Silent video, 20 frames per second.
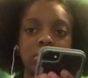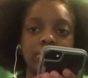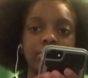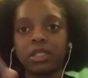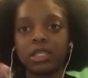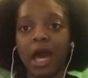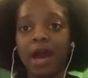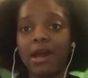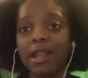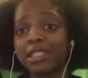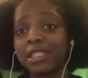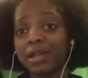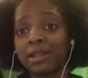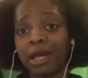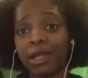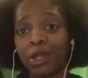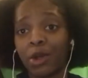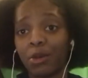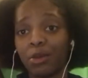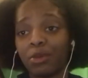Y'all, that's all I
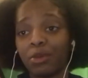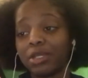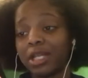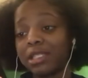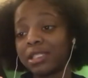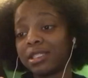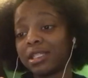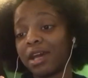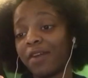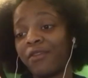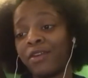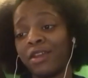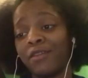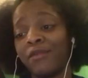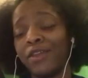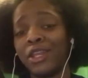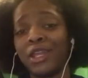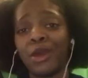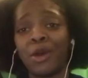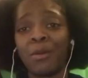know. That's enough for the
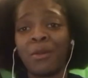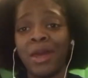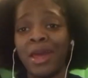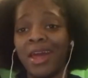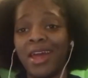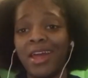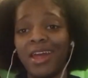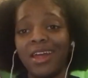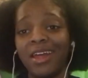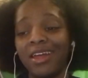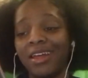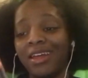video, man.